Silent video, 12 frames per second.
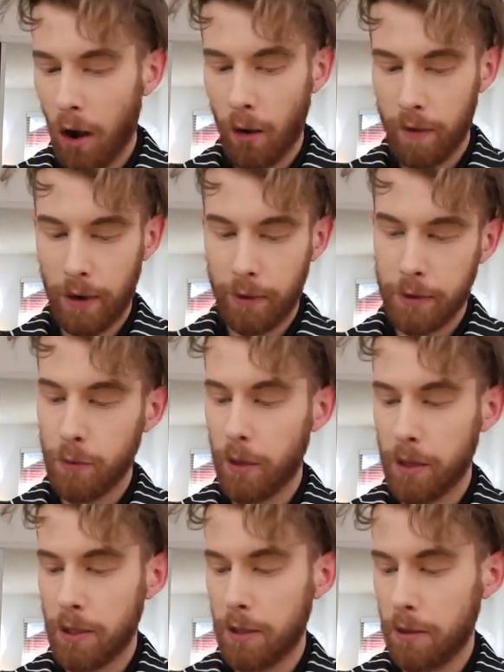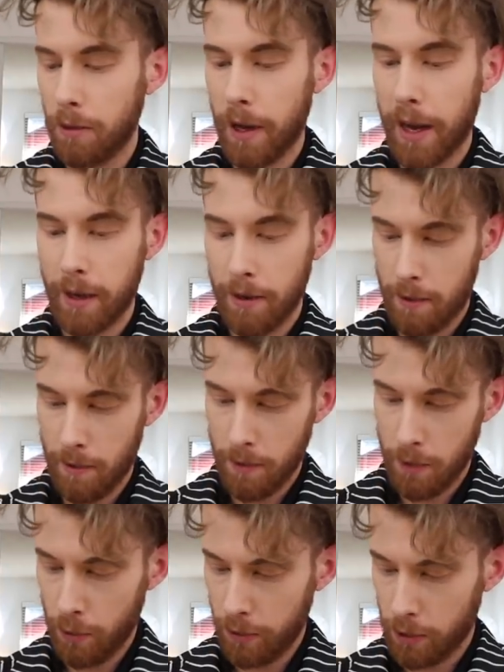Oh, I've always wanted to do that.
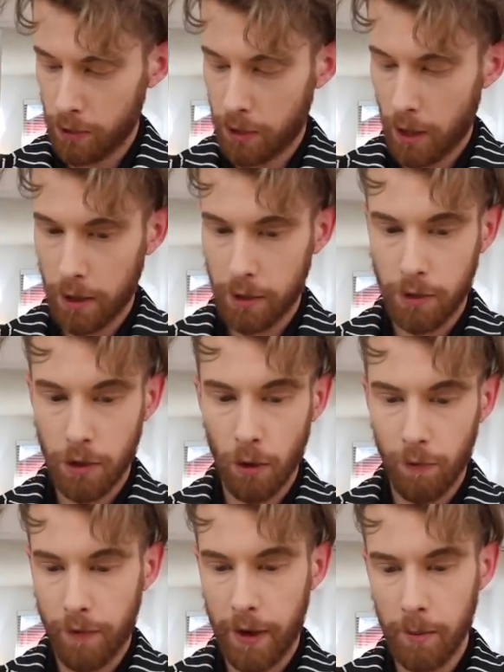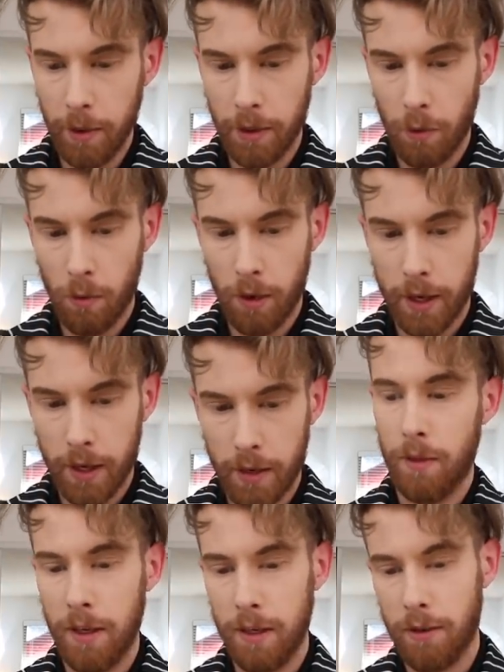You and your daughter, your whole family or what?
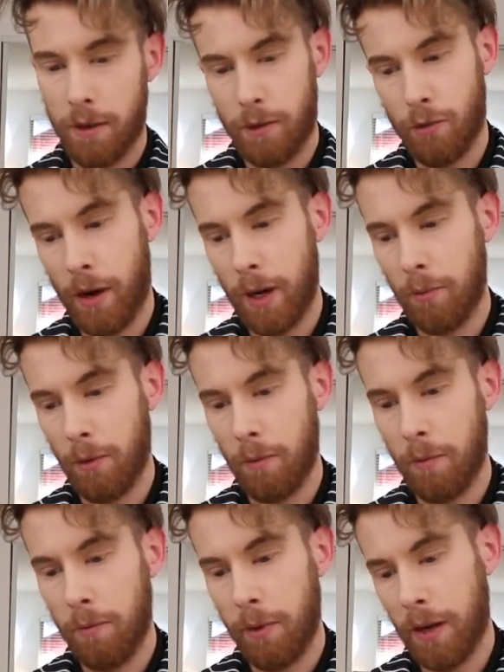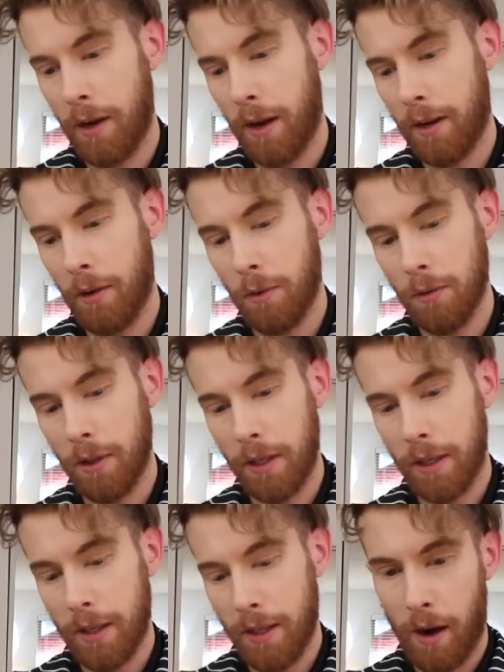These are incredible, but not
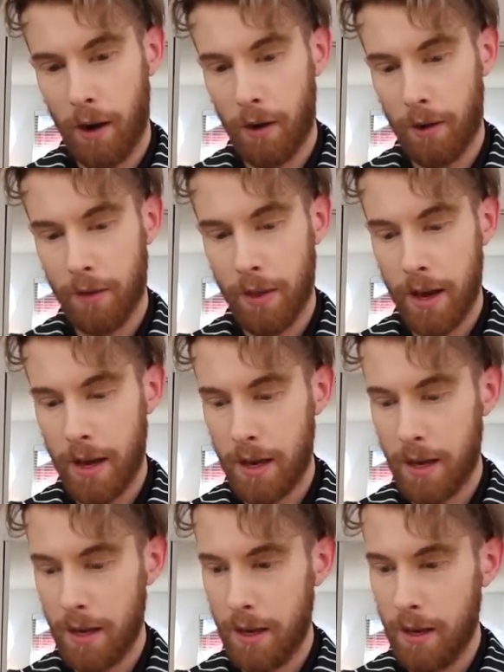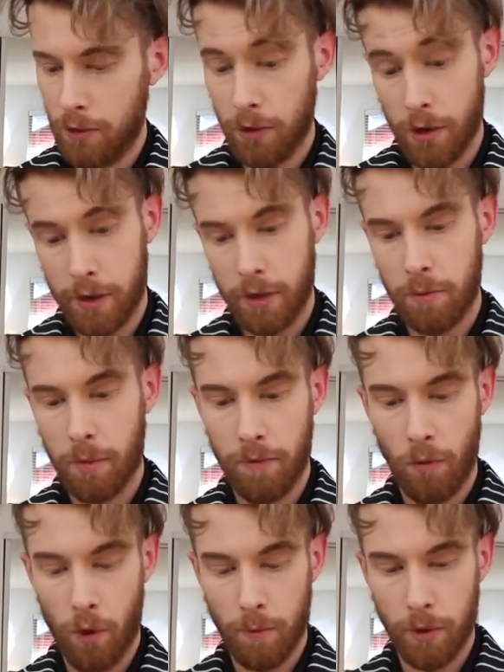only are they circus
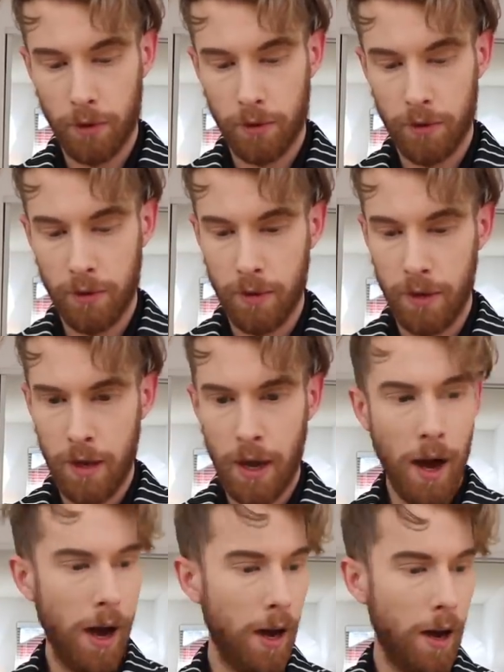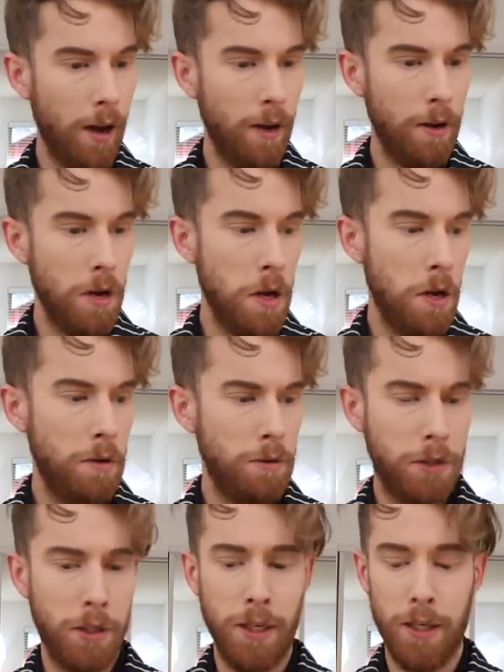performers,
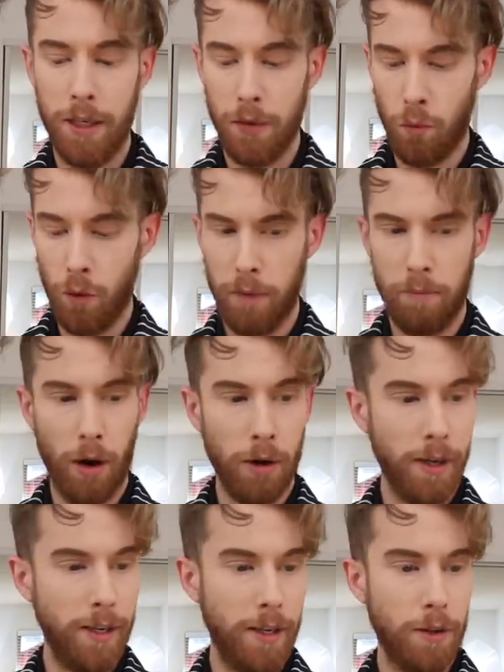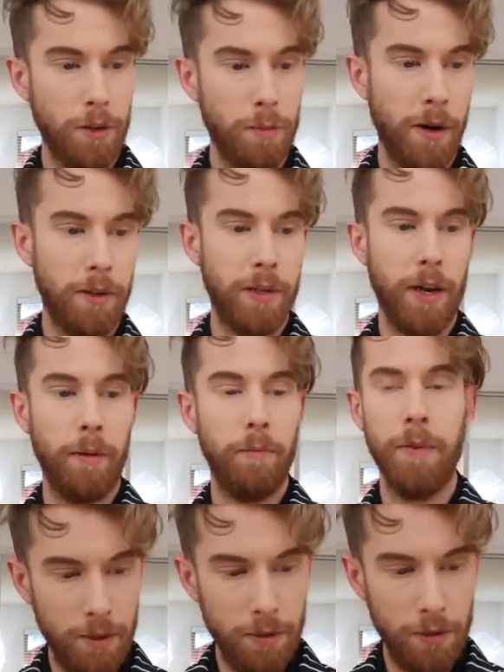she does wood burning in her spare time.
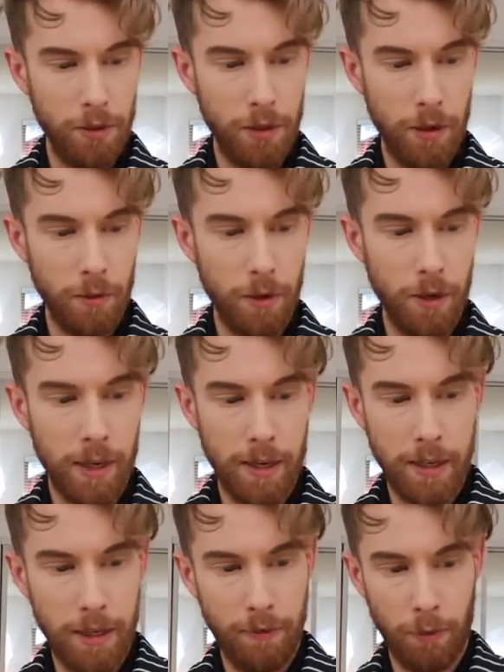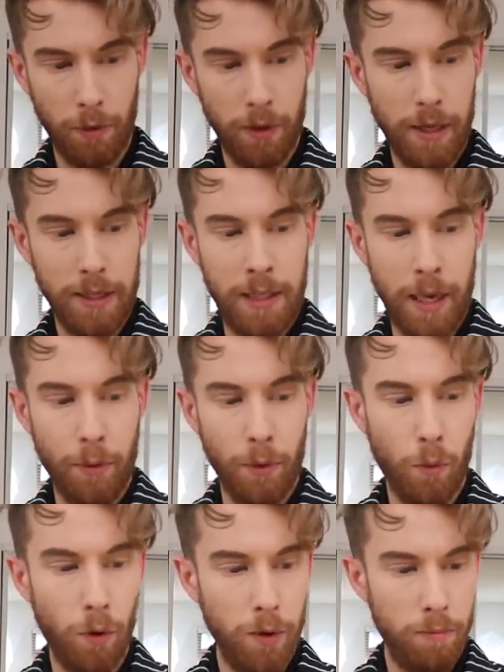These are so good, I didn't even realize they were
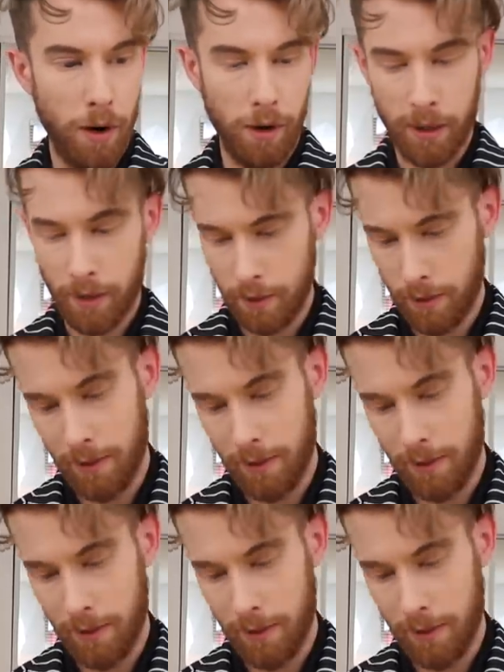wood burnings.